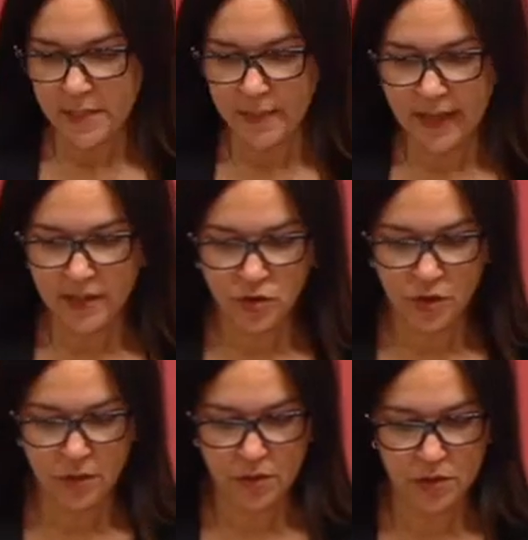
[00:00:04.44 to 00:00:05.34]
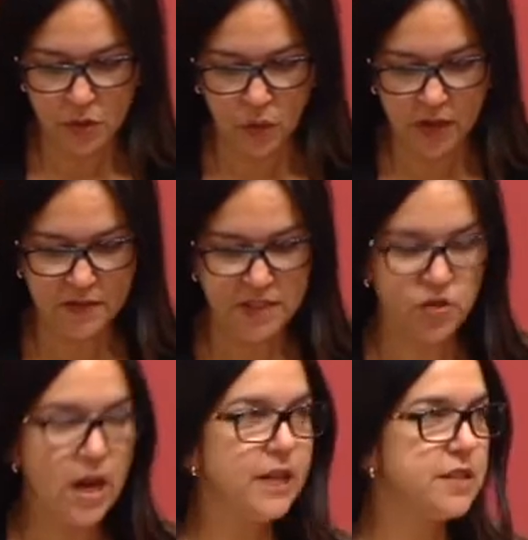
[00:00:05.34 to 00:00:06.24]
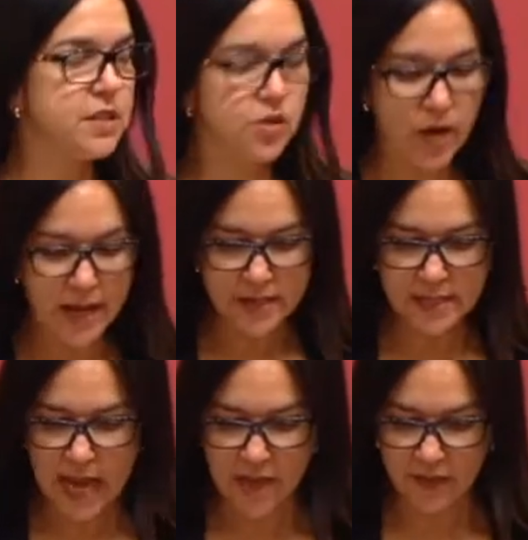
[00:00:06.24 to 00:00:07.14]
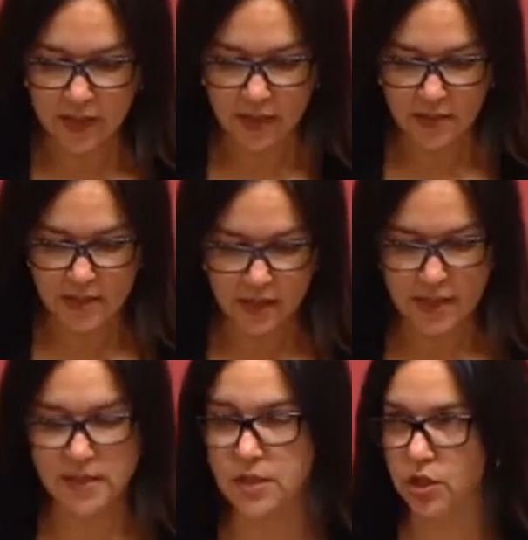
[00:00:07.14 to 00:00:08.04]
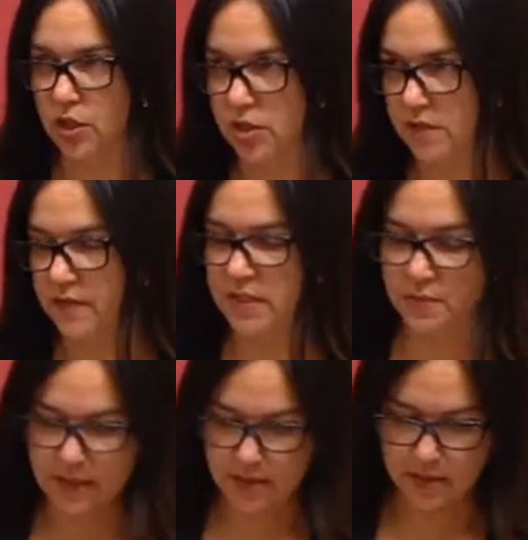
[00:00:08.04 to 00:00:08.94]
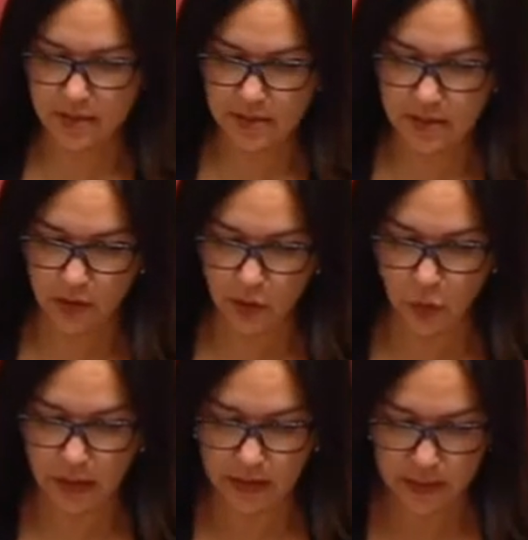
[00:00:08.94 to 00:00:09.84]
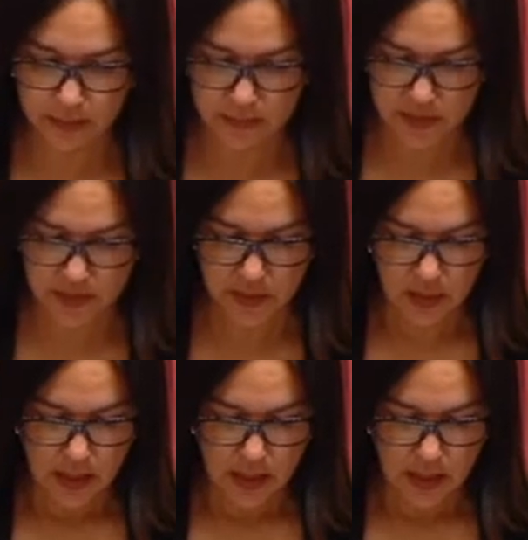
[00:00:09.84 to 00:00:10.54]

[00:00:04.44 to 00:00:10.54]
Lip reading: to pay tribute to one of Australia's greatest advocates against the curse of asbestos, Lou Williams.